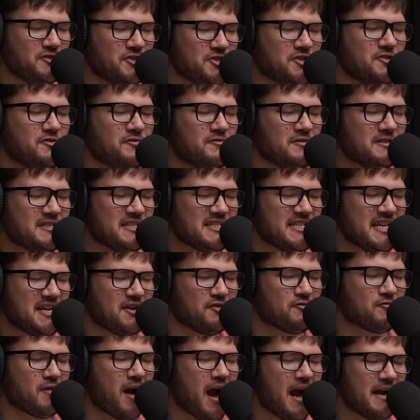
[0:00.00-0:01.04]
June, to take
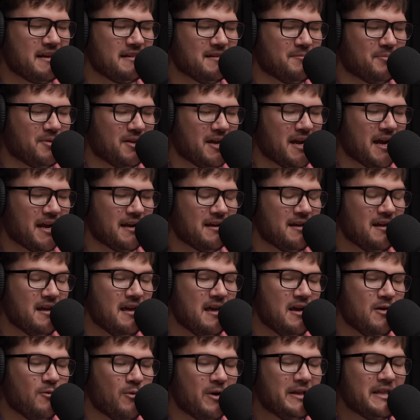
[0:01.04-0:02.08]
a ride in the plane
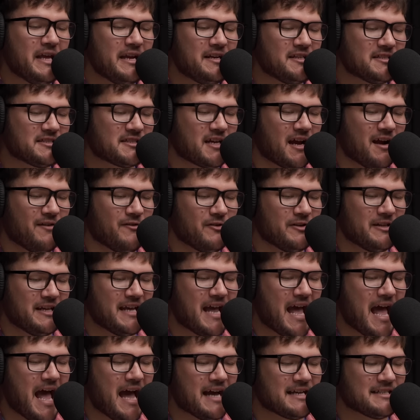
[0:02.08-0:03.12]
when they discovered the
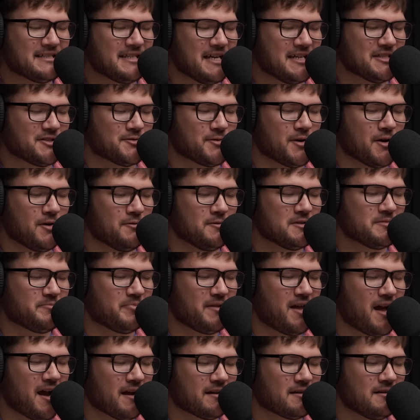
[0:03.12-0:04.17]
access road was
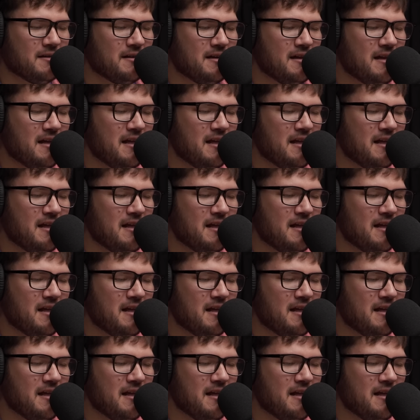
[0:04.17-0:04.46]
blocked.